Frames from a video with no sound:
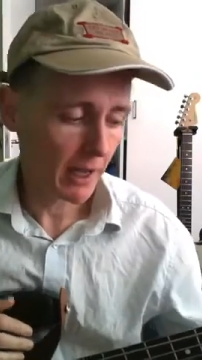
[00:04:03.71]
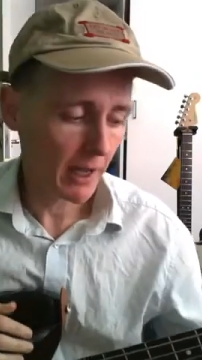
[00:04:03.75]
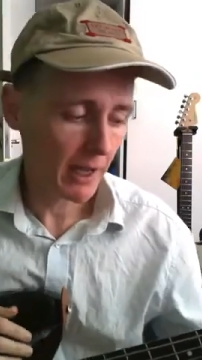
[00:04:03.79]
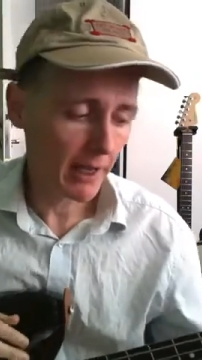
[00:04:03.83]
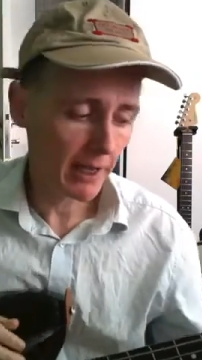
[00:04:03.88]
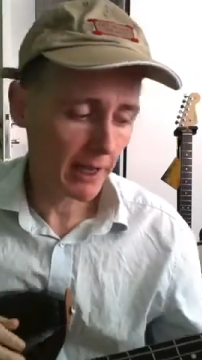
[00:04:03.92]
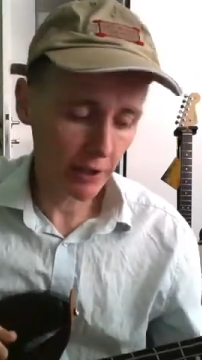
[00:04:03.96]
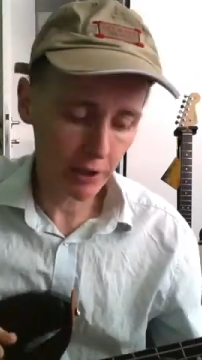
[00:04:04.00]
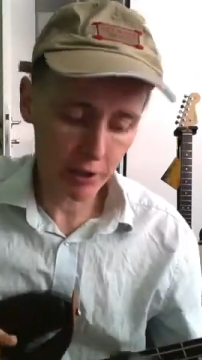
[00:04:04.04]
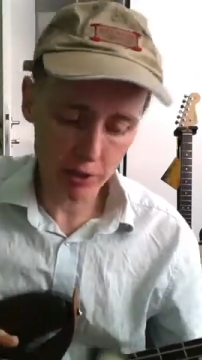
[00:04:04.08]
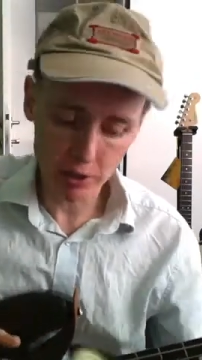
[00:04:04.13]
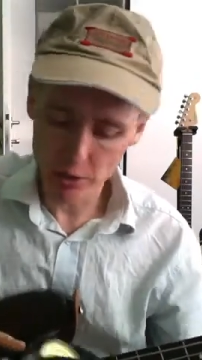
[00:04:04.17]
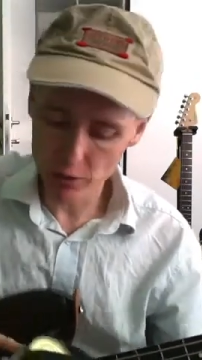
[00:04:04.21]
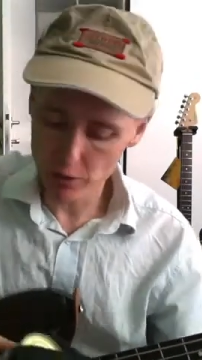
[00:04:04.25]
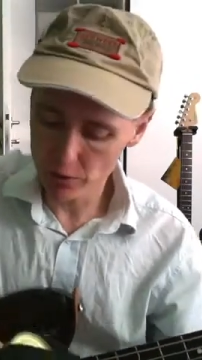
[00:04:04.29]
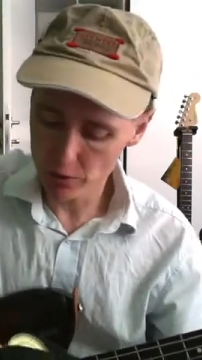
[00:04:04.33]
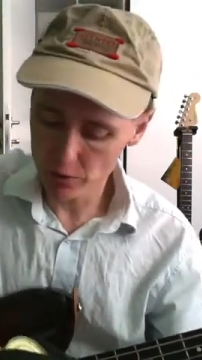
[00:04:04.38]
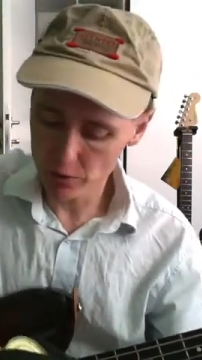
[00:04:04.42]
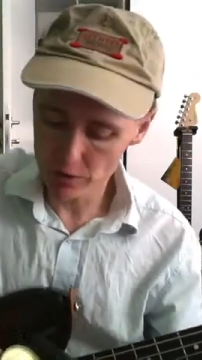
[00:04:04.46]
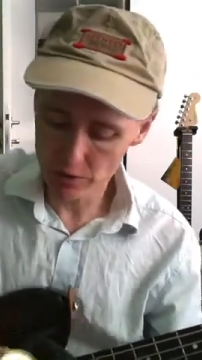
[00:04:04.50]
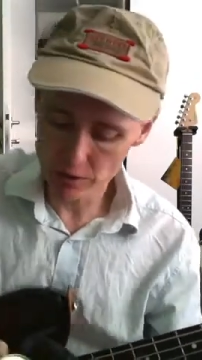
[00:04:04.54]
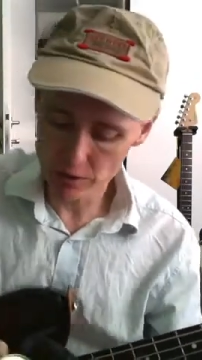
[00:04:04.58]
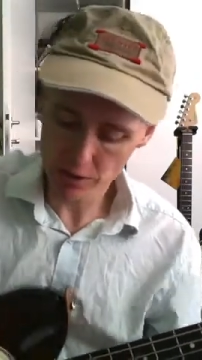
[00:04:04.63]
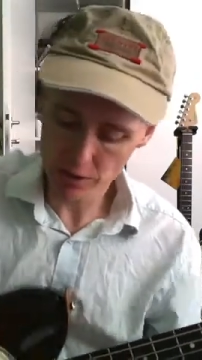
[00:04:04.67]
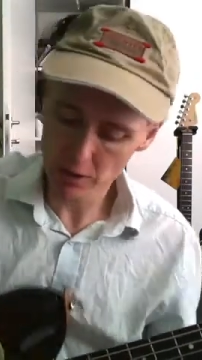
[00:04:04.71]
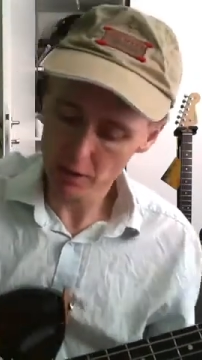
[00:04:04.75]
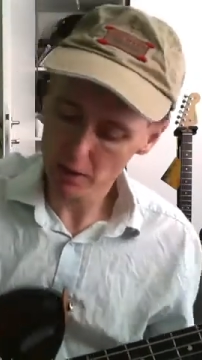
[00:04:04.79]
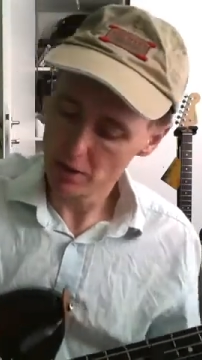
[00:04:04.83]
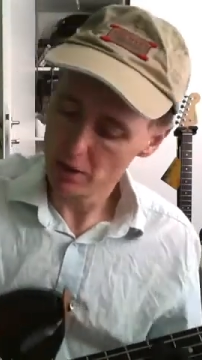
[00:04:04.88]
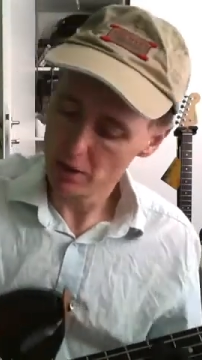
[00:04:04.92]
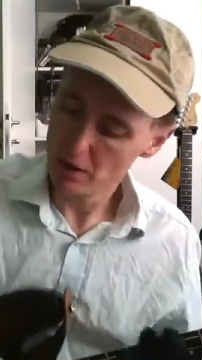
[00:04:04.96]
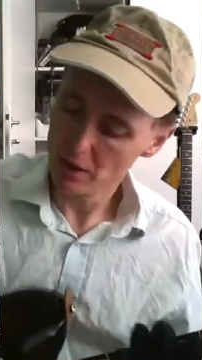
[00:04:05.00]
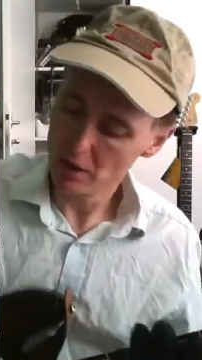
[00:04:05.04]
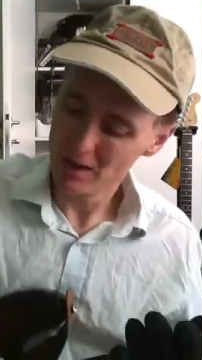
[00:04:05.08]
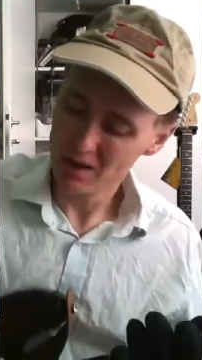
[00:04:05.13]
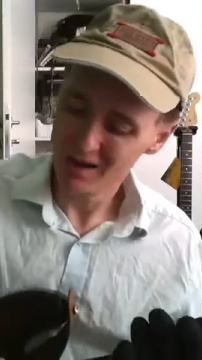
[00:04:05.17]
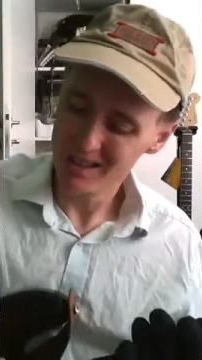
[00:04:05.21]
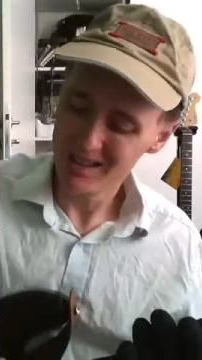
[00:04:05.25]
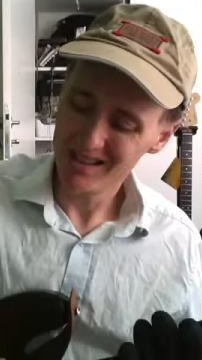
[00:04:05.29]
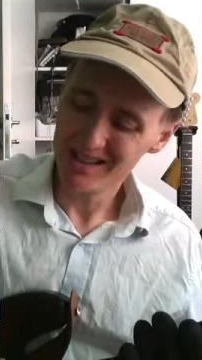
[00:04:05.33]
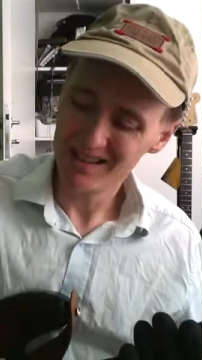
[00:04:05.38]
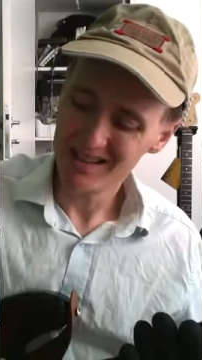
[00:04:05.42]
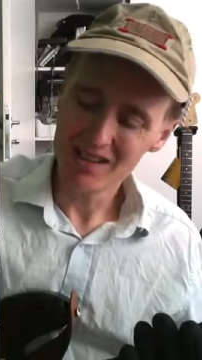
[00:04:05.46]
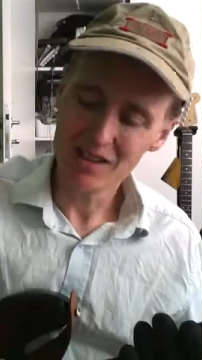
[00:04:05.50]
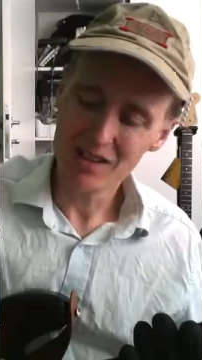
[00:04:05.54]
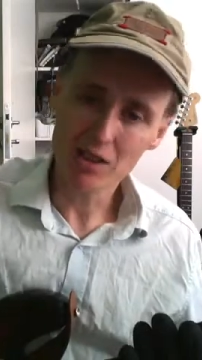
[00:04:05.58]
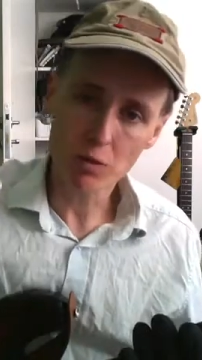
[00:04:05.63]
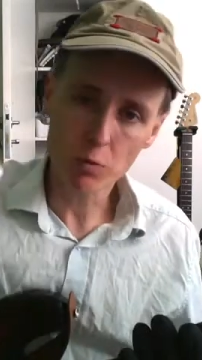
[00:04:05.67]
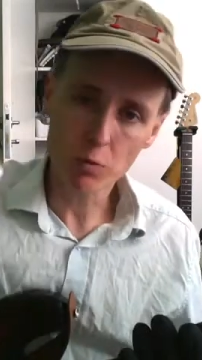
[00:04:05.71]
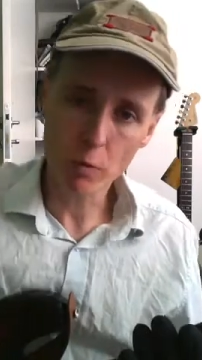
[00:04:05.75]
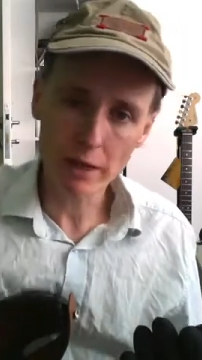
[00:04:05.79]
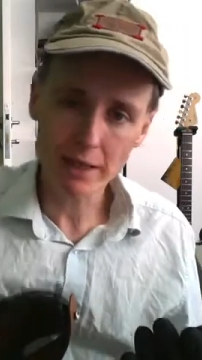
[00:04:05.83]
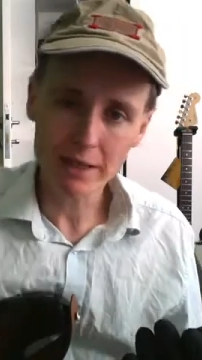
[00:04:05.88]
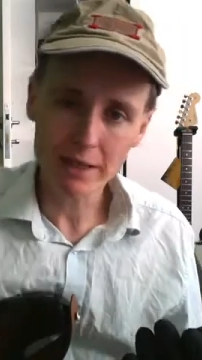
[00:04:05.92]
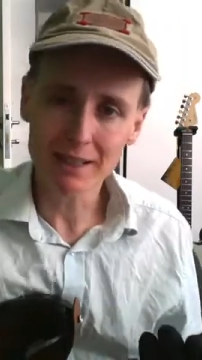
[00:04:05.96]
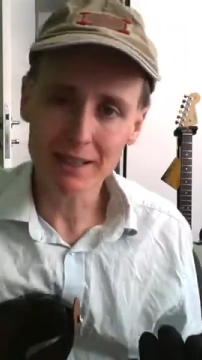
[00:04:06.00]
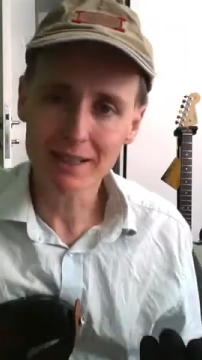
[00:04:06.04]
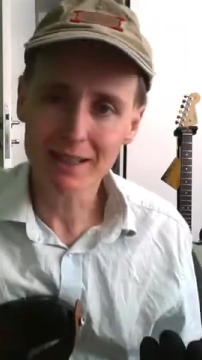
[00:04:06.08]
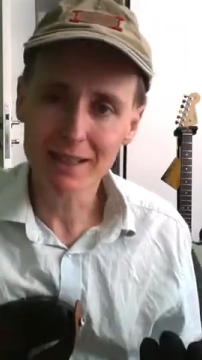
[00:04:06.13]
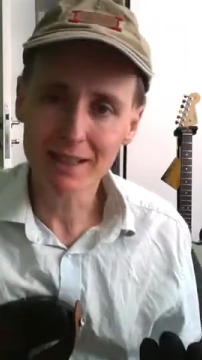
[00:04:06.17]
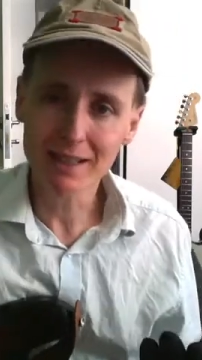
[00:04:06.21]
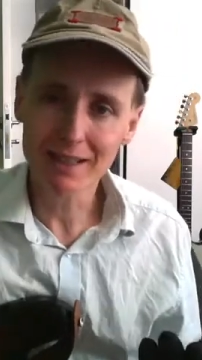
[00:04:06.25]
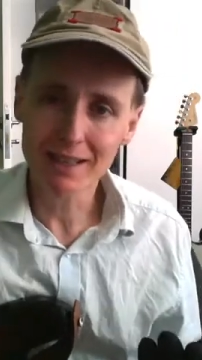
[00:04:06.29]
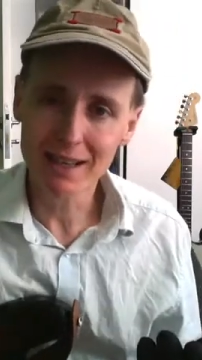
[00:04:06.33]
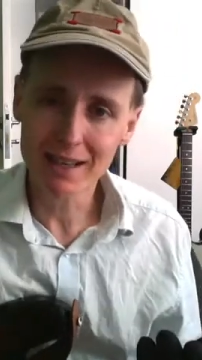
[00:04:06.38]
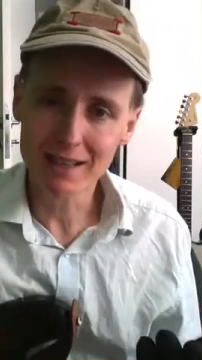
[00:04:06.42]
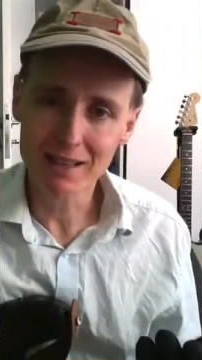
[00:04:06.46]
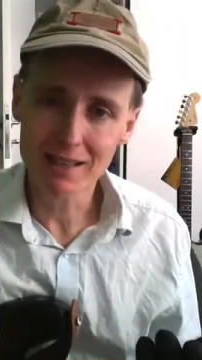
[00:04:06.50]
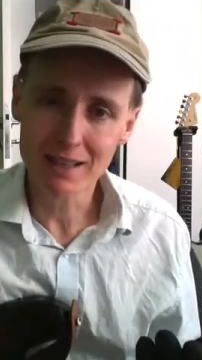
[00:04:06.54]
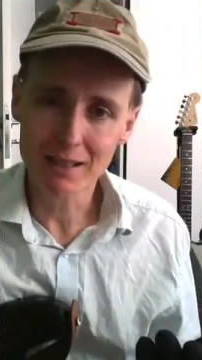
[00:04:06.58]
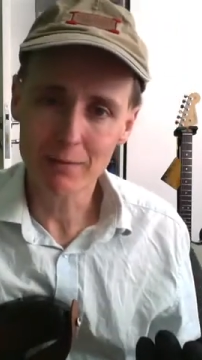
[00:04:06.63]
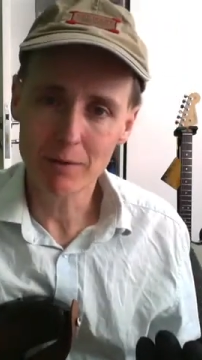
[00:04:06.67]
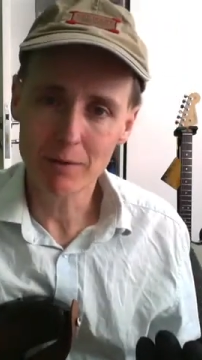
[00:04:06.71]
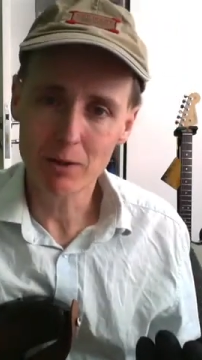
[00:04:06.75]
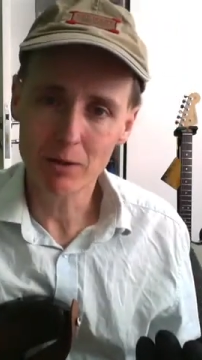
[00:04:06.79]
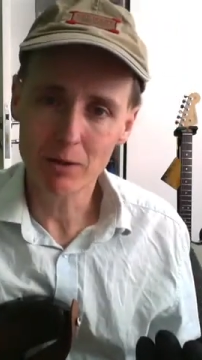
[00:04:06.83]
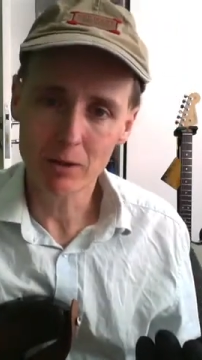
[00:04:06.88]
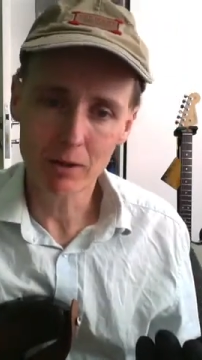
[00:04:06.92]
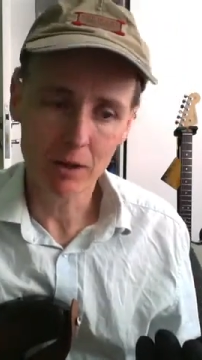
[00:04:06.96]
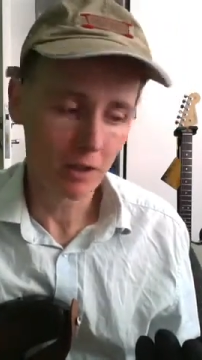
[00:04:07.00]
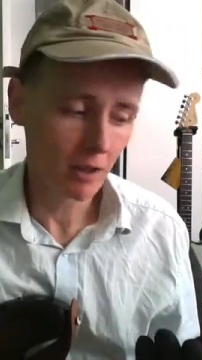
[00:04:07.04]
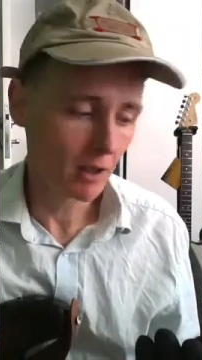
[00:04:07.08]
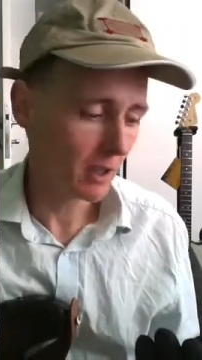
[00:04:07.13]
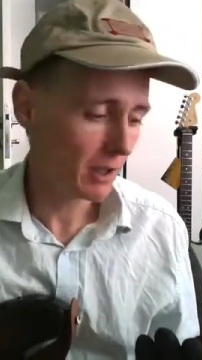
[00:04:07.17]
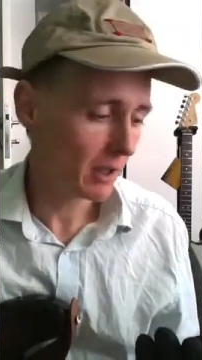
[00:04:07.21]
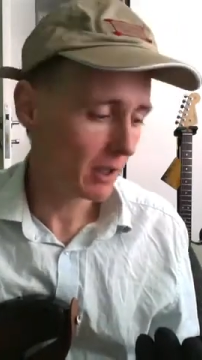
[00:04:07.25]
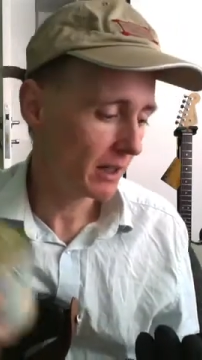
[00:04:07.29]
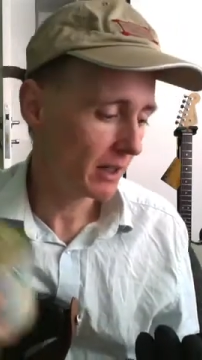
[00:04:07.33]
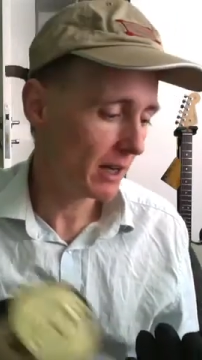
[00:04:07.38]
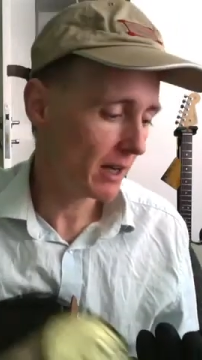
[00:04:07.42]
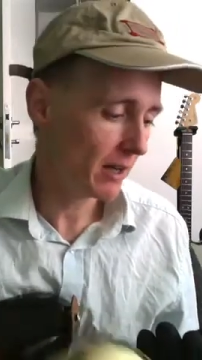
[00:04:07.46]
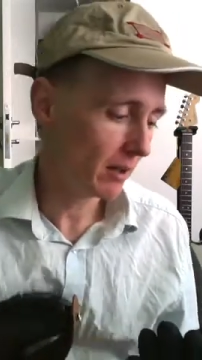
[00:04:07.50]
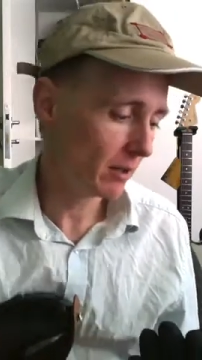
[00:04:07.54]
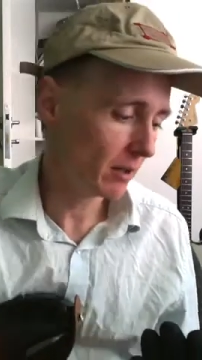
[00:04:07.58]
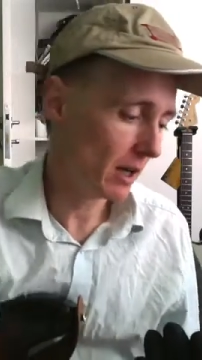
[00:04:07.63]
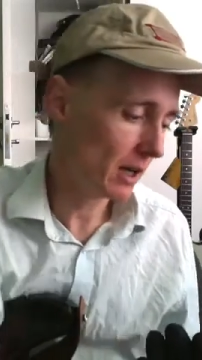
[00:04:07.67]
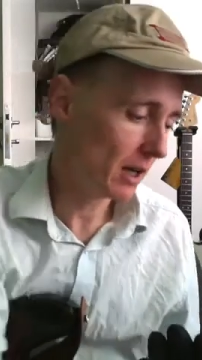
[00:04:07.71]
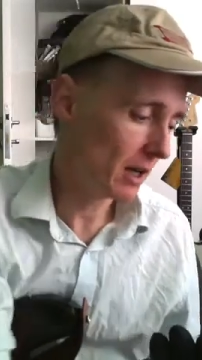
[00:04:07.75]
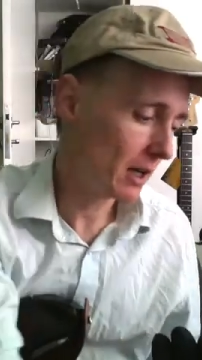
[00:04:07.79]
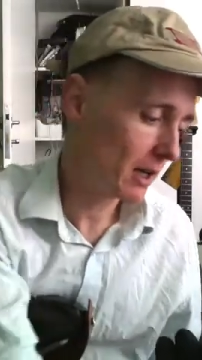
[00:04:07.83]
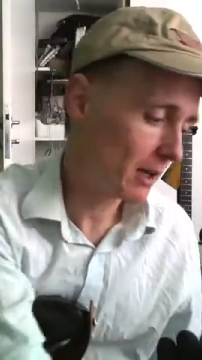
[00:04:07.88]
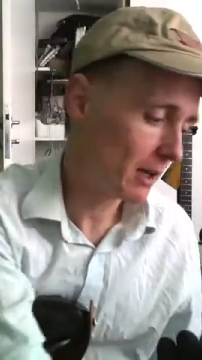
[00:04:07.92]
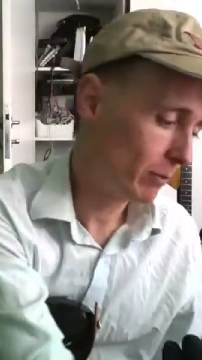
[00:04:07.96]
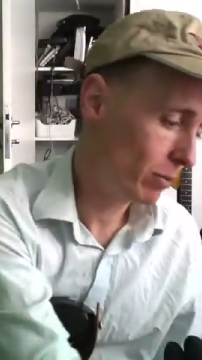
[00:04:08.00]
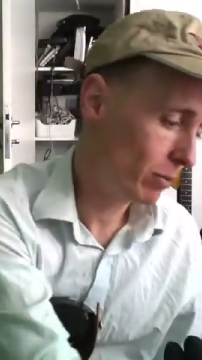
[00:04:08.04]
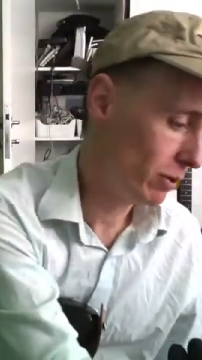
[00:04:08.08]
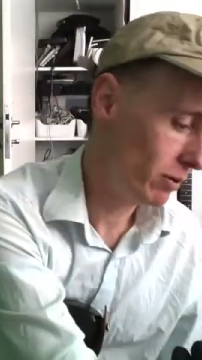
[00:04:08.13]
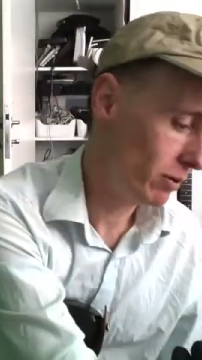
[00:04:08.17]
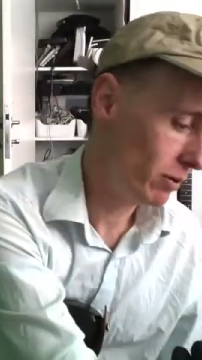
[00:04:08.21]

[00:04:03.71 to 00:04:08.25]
He'd used sweetened condensed milk. Now,